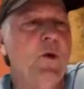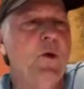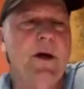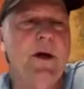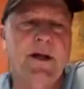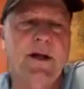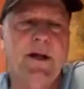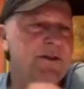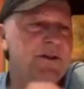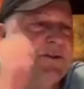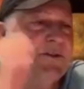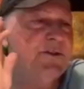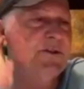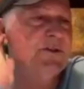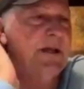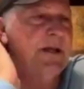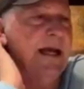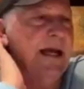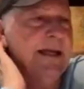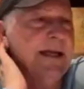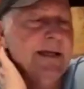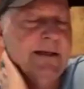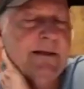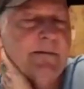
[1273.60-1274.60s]
One is
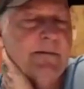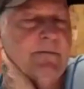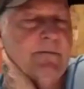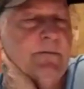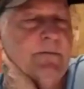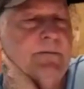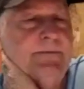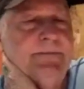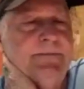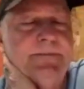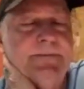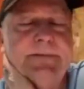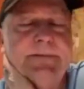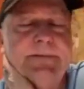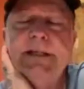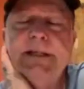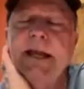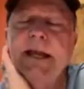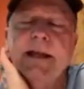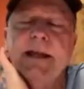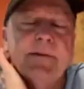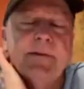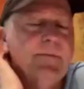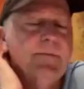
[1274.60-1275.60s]
I can
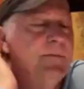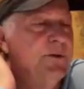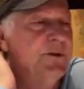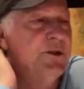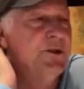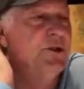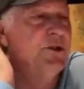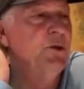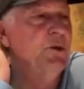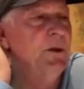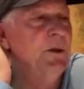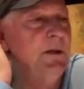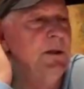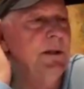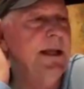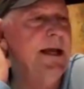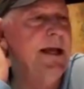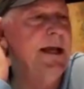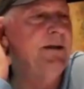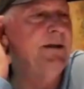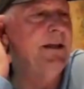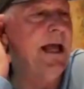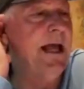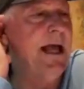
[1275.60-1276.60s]
take Sewell
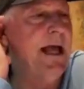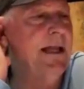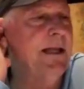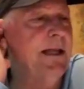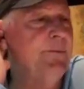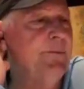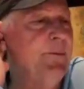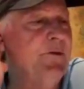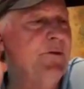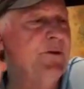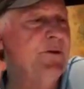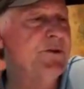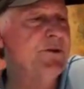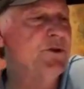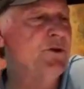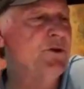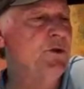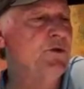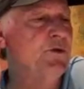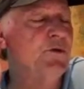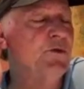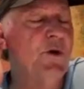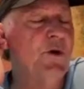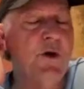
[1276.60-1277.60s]
Elementary
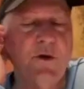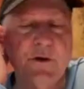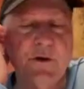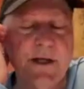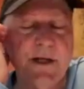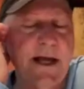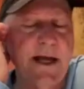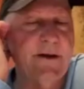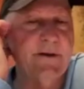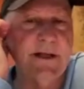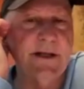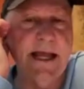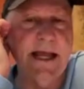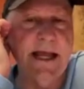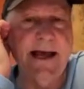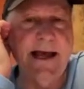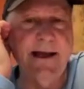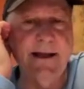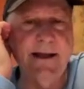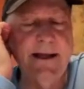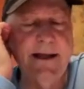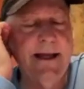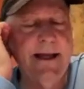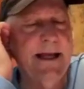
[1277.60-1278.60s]
School Road down to
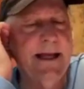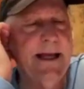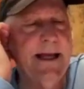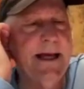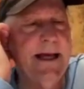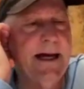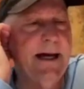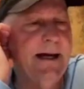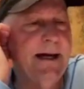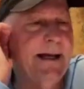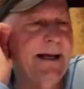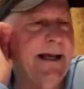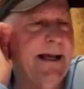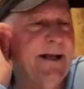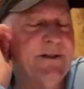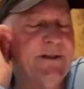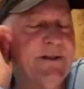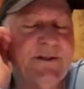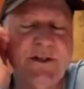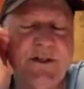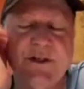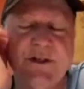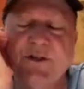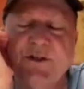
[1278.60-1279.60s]

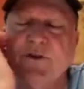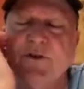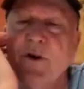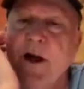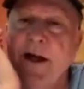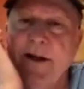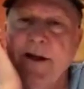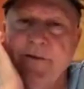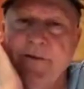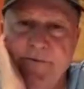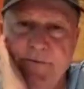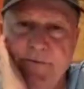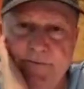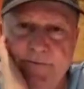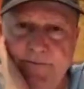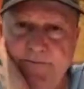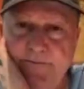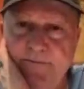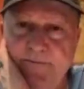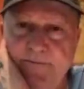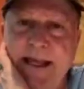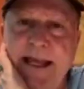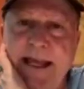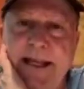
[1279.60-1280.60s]
Estes Drive,
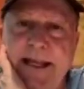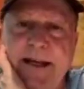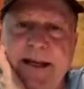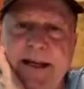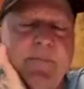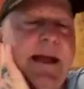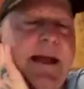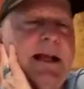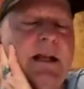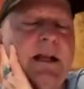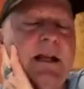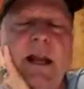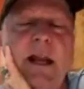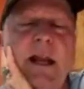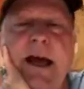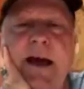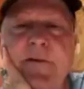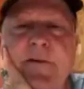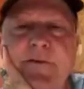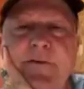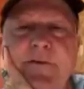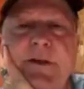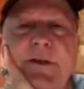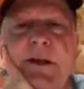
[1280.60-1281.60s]
hit it, make a
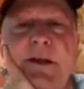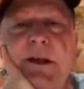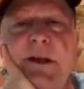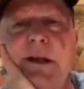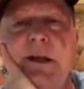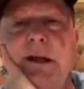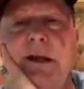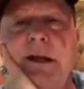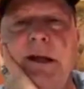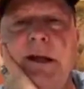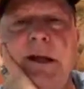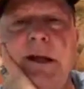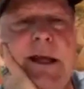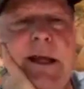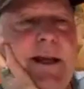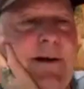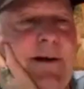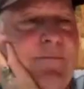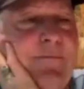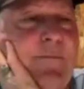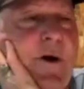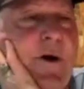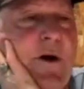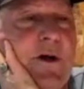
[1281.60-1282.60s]
left,
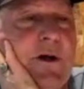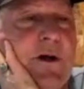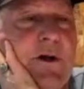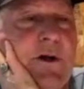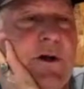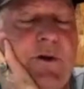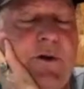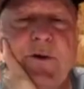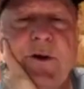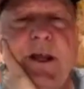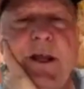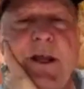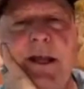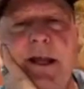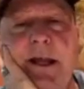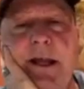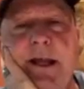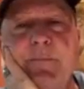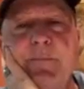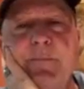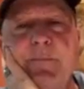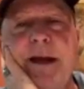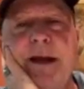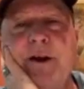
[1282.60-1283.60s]
hit Martin Luther
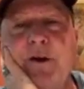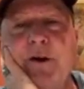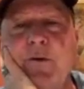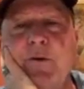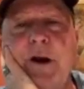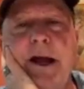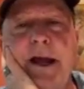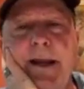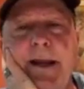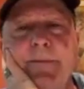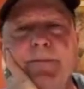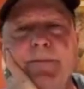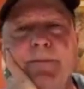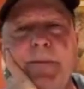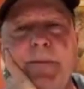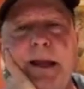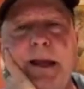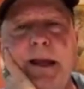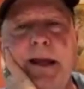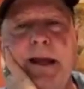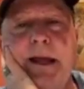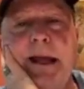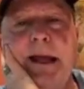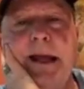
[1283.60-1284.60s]
King, make a right,
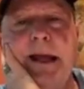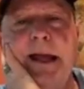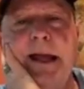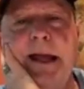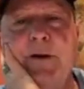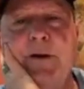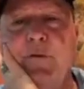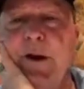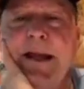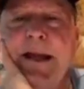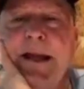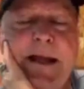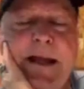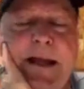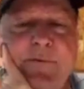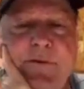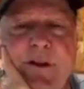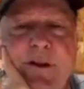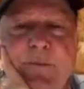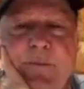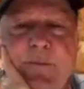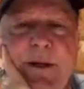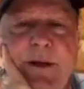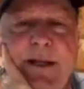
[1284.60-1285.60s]
and right
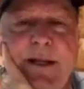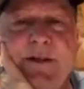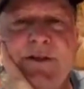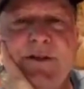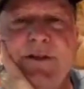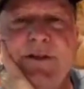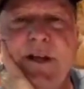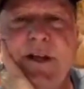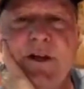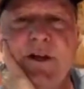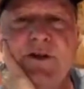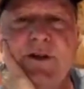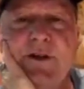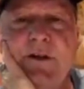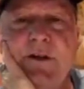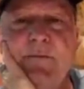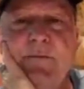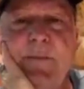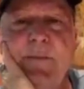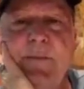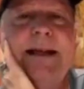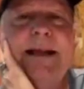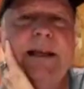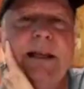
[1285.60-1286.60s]
after the police
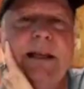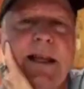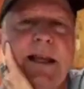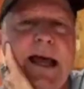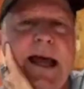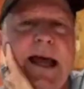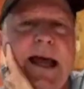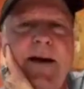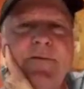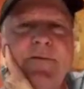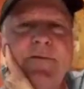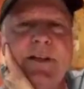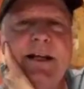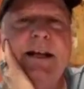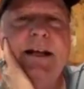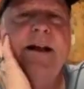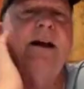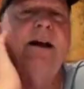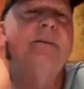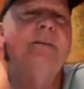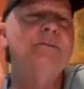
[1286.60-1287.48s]
station, make a left, and